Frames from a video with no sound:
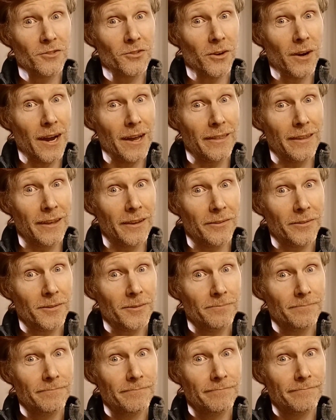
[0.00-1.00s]
try this.
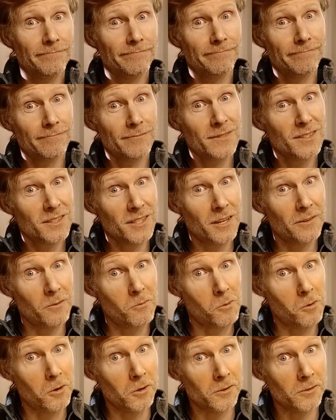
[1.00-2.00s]
See if
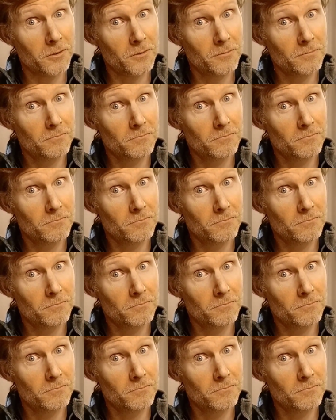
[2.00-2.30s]
it works.